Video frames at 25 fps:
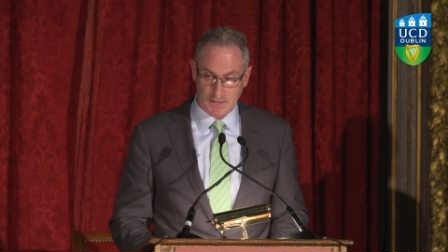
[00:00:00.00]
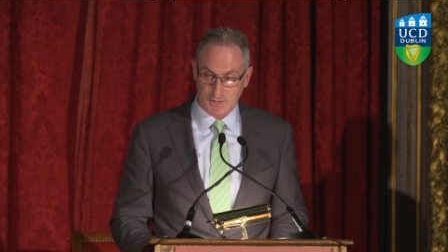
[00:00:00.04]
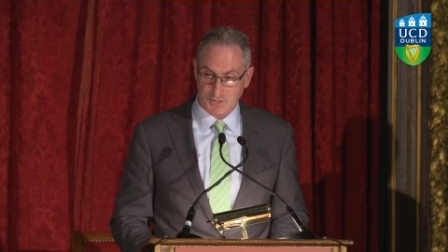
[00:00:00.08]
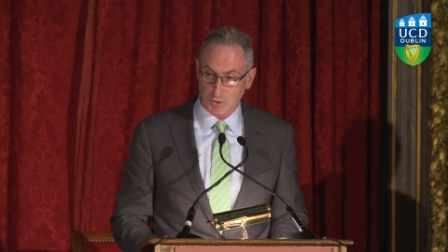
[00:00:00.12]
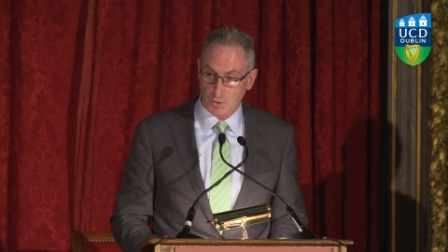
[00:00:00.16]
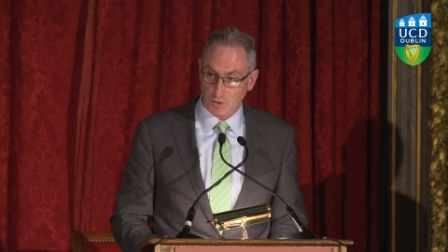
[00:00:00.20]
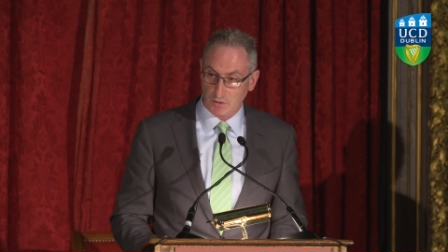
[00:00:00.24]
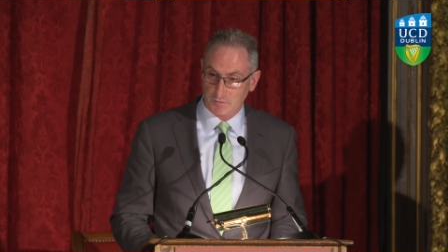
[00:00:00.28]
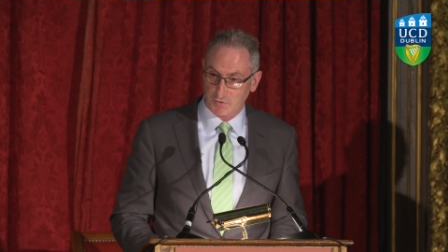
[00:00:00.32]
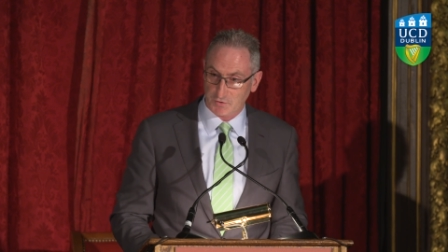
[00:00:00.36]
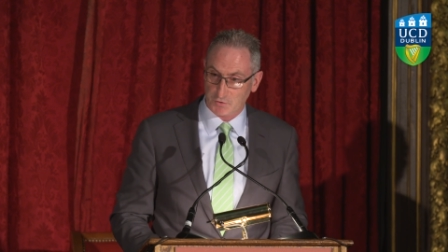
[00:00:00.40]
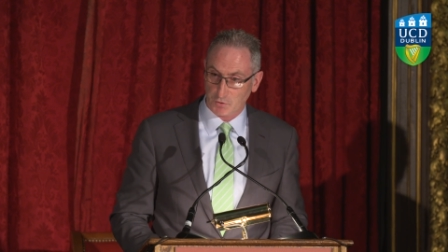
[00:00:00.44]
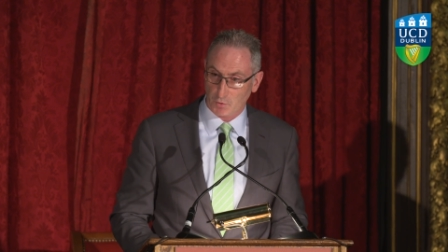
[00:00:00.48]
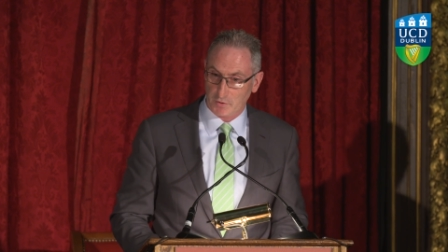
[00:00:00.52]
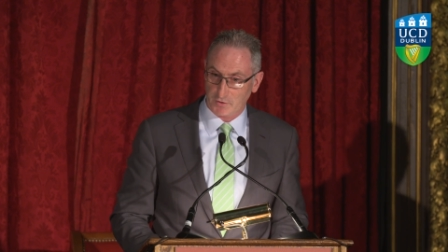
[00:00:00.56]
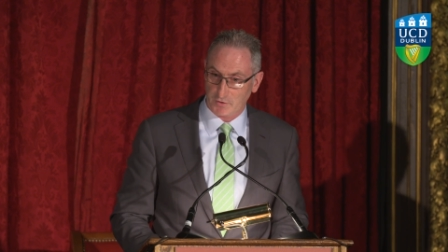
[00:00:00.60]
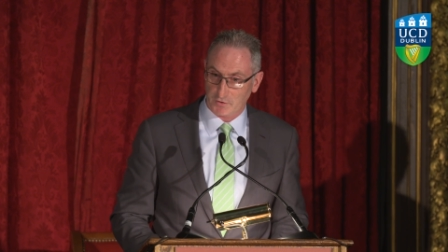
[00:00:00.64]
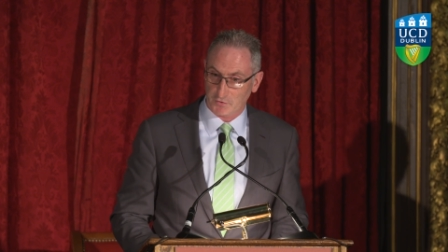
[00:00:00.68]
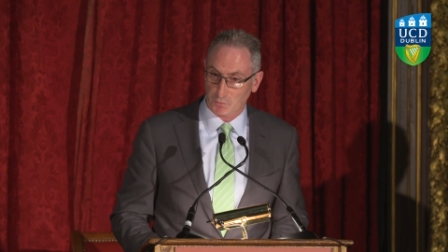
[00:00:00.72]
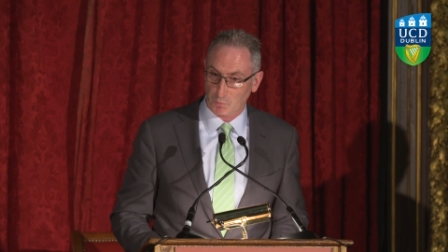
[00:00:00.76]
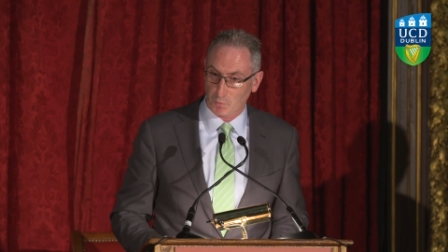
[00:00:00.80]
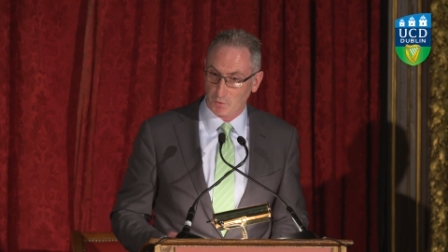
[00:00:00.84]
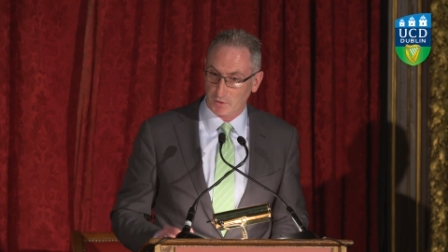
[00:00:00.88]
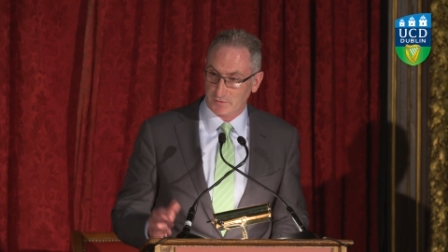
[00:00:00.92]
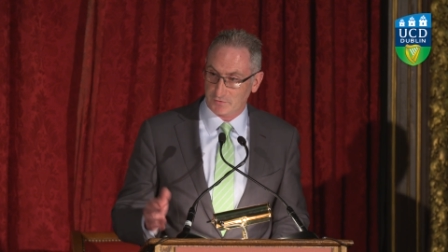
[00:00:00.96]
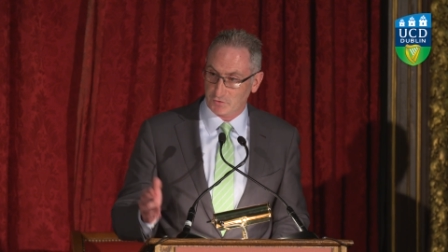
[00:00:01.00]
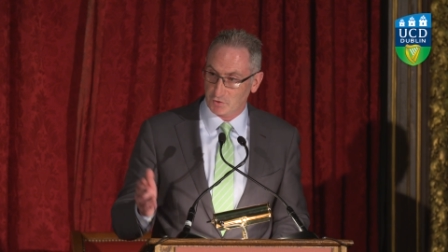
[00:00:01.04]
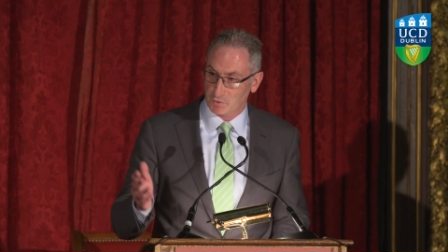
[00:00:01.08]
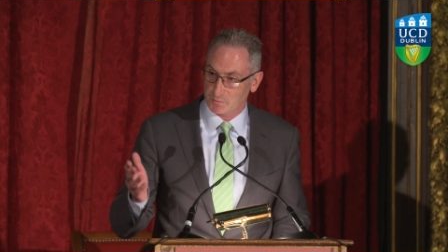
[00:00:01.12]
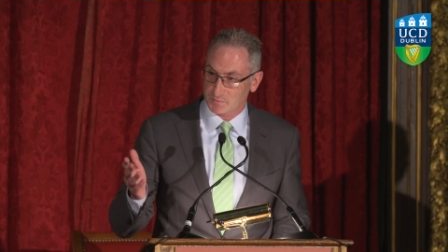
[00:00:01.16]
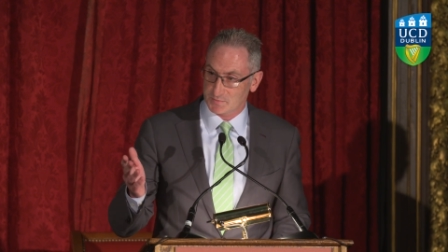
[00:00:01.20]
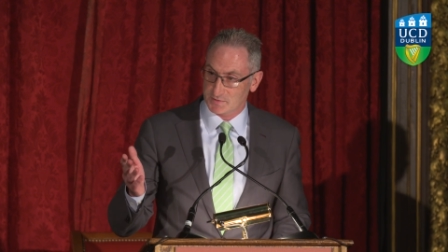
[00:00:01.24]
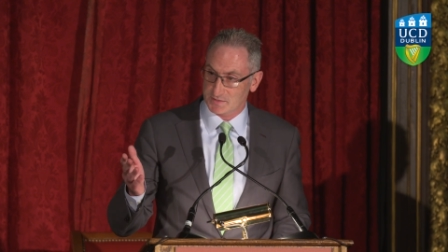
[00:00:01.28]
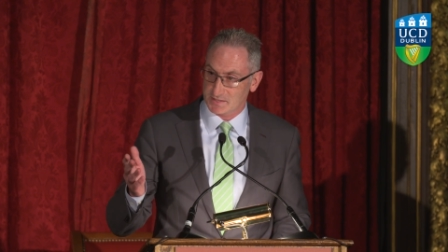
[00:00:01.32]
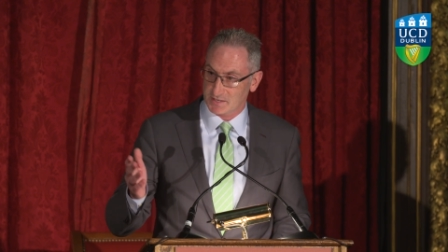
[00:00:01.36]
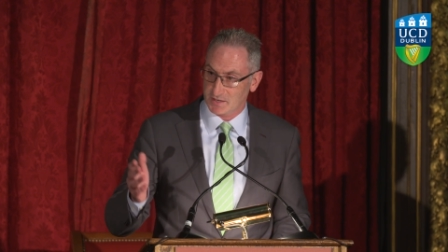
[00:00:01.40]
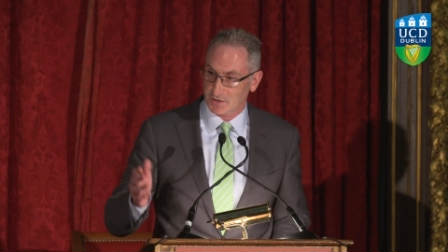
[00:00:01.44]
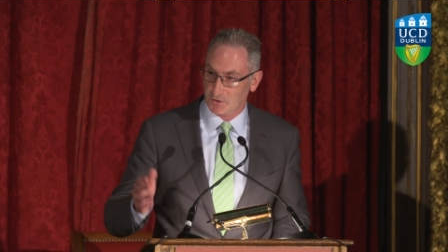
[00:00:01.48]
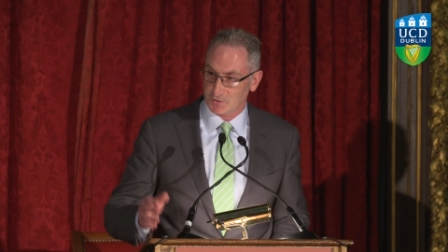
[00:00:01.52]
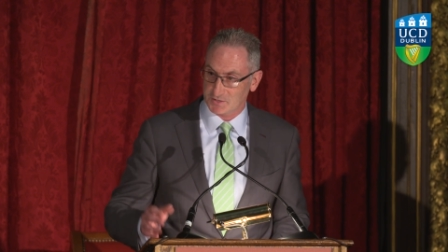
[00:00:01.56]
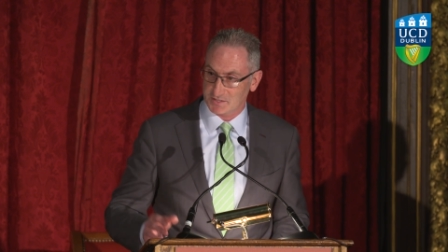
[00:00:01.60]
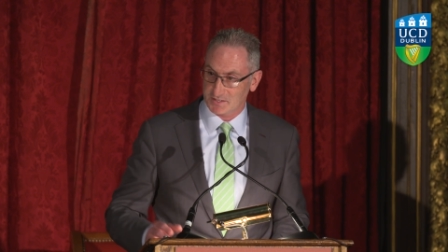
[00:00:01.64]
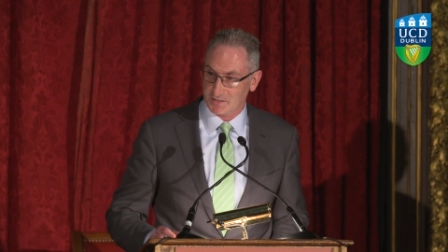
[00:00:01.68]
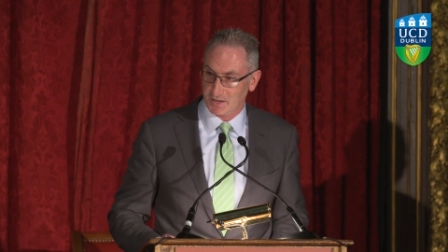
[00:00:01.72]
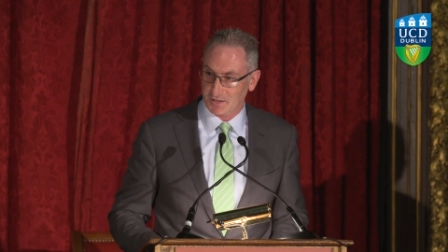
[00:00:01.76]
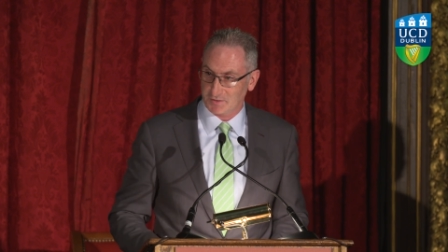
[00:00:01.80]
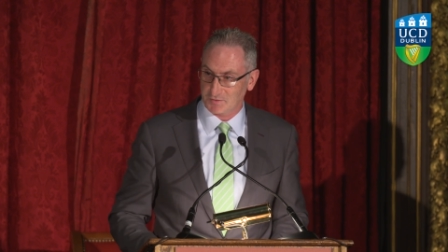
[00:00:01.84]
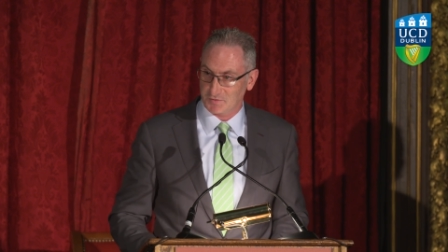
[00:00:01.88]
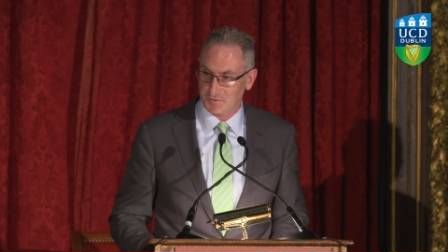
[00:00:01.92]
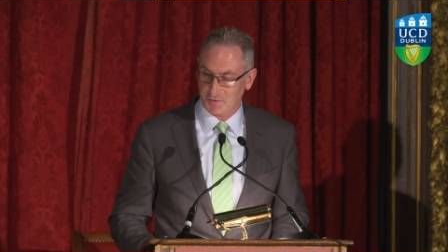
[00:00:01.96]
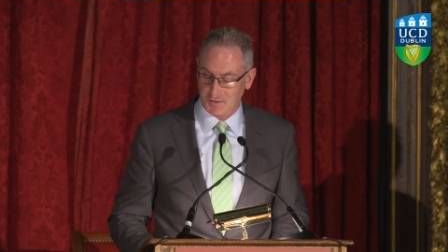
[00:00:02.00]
Two of her daughters, one of whom's here tonight,